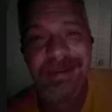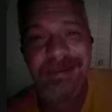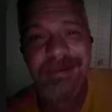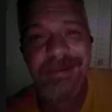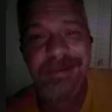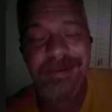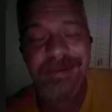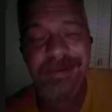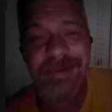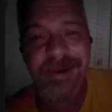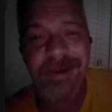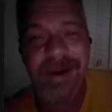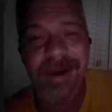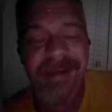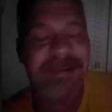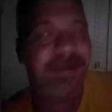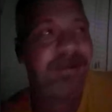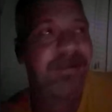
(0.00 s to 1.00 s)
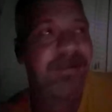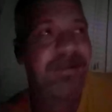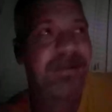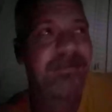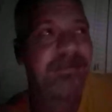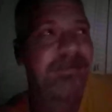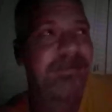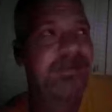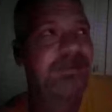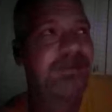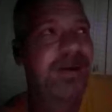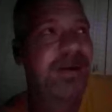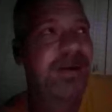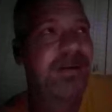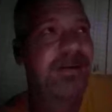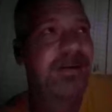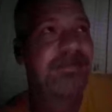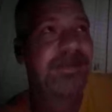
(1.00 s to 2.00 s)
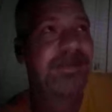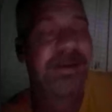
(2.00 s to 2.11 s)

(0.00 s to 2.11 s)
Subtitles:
truth. You know, I told him straight up.